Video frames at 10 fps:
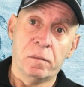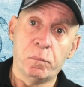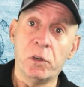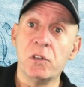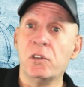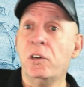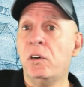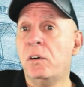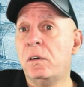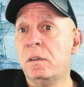
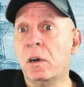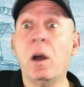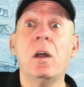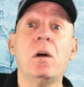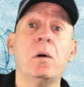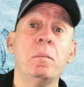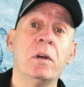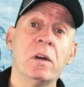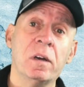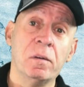Brazil,
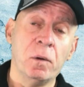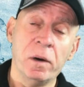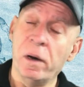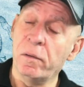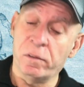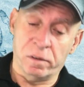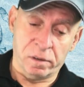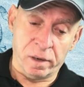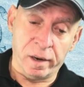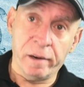Colombia, wherever,
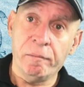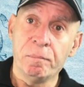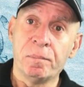okay?